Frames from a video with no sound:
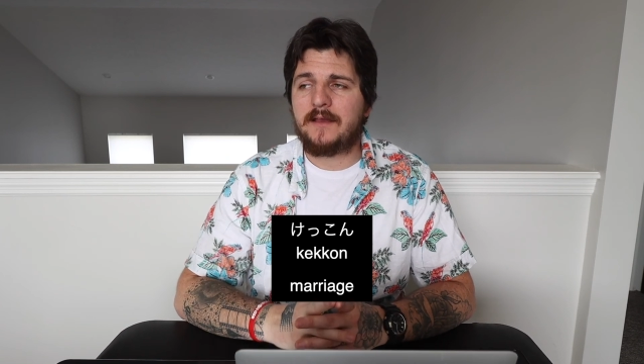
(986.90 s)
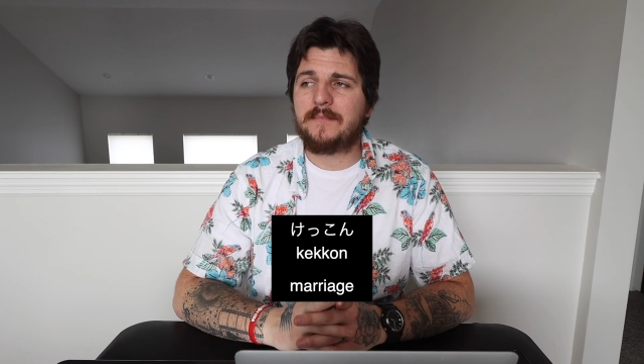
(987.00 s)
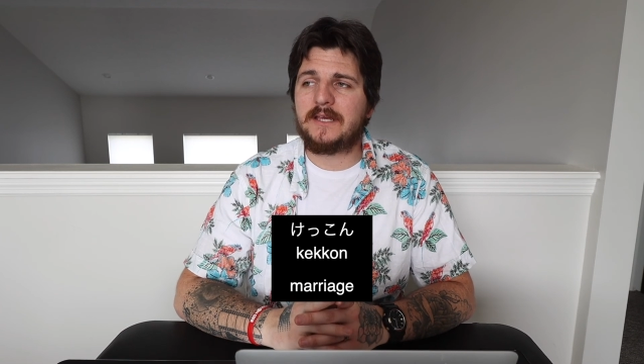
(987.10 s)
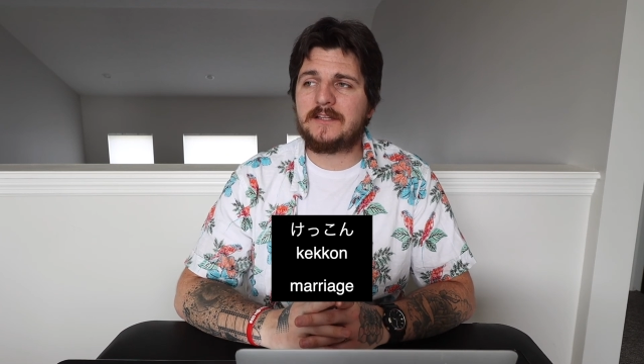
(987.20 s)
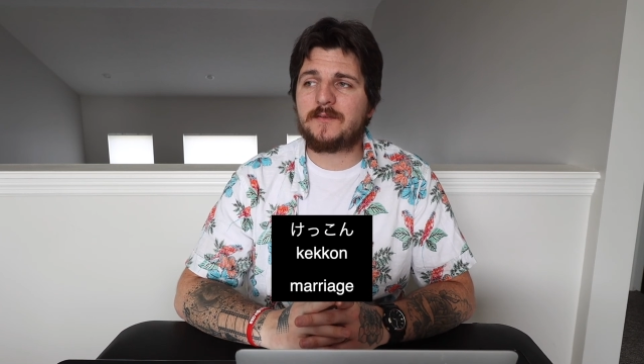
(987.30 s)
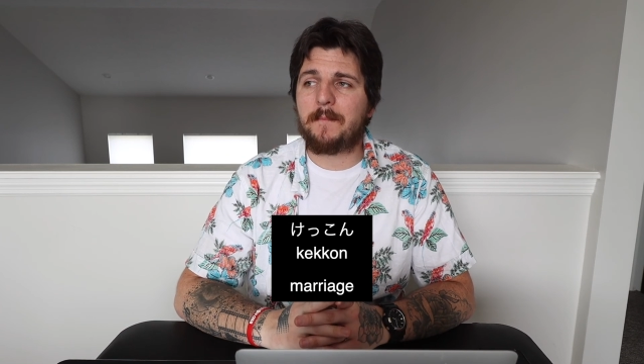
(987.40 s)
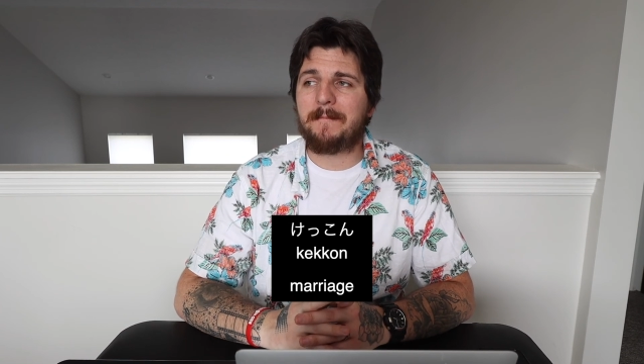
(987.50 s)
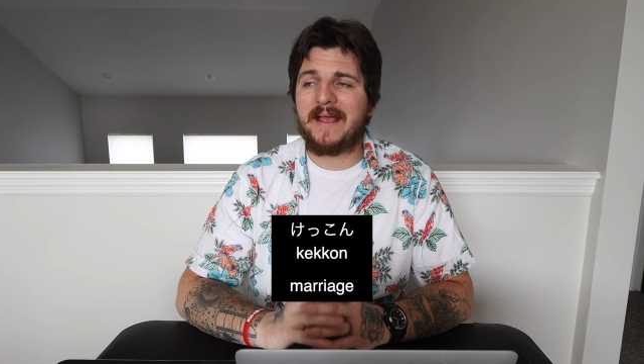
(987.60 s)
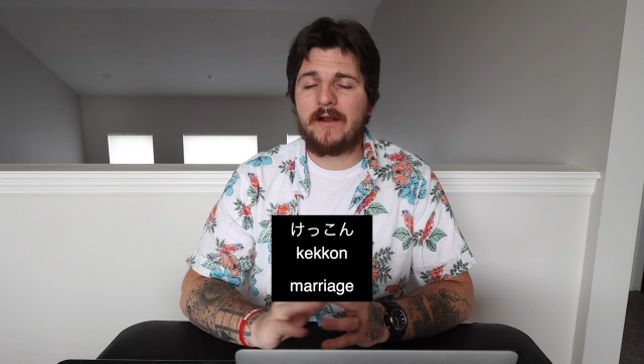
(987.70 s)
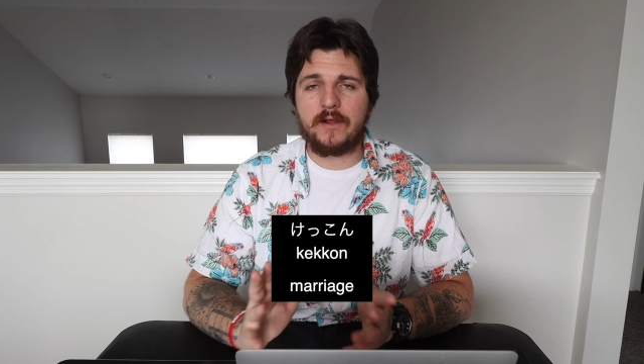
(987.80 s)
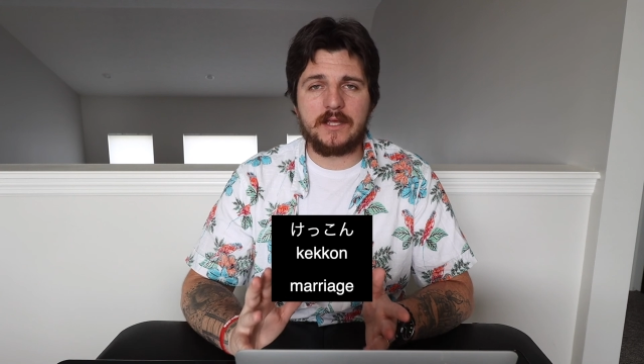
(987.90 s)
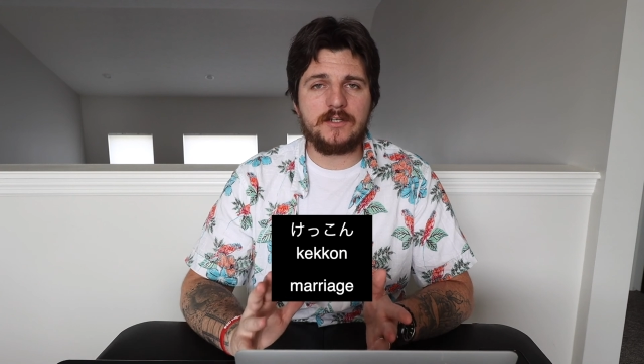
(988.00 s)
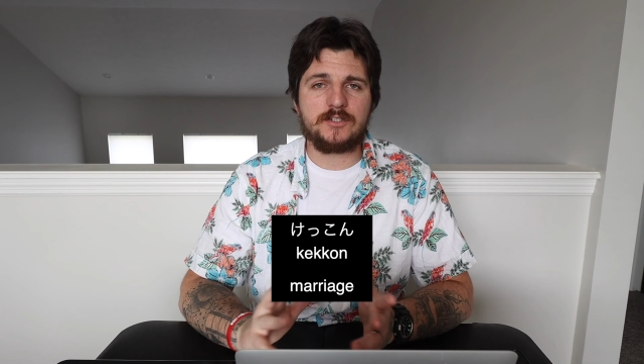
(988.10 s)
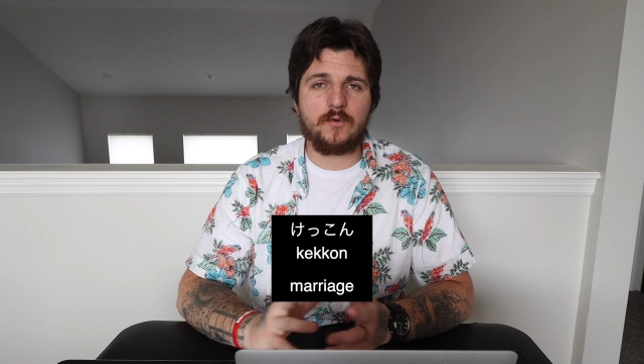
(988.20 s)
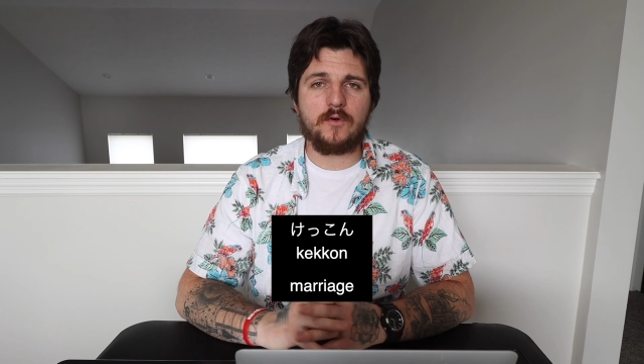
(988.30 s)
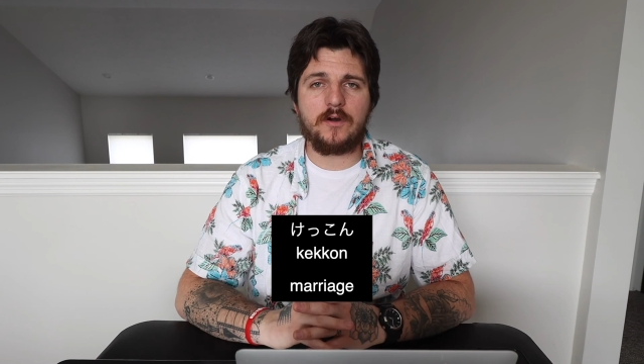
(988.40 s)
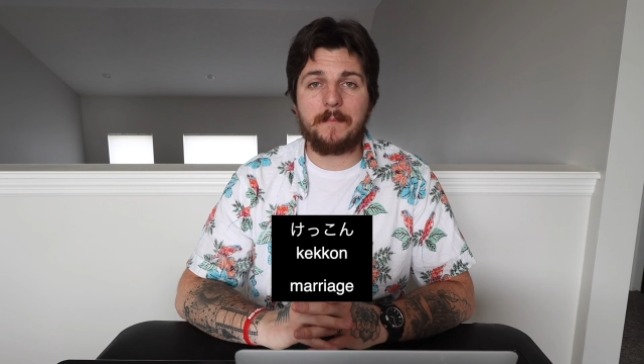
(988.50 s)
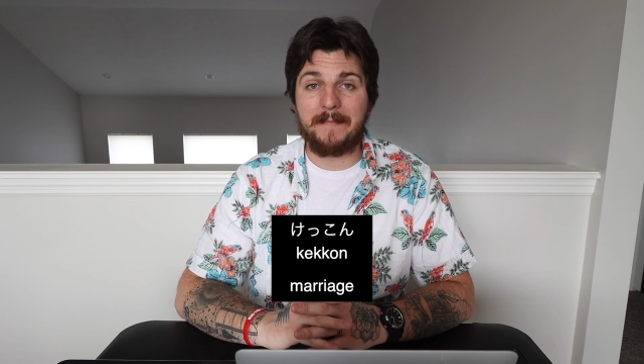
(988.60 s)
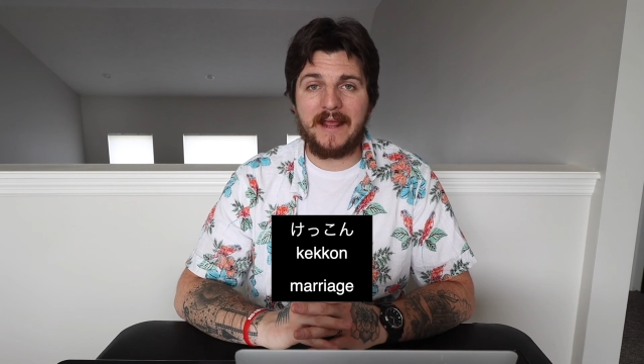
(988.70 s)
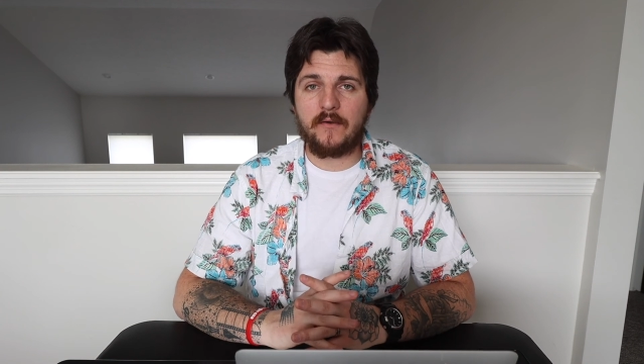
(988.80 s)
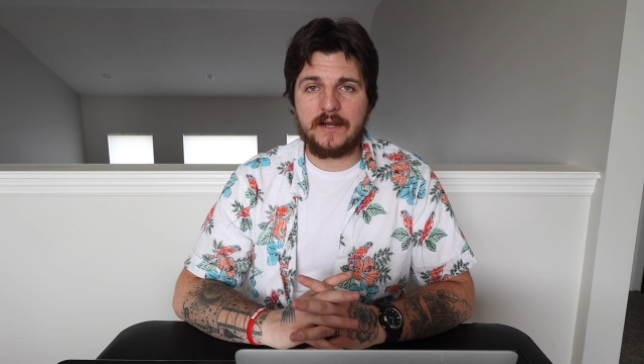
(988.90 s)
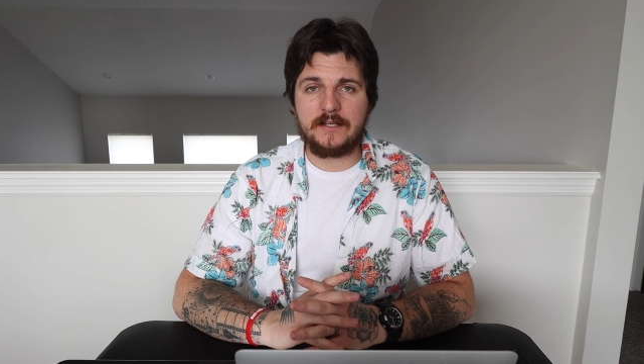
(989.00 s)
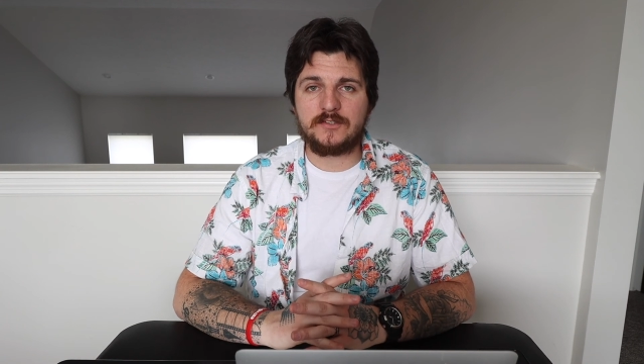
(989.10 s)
means marriage or marry.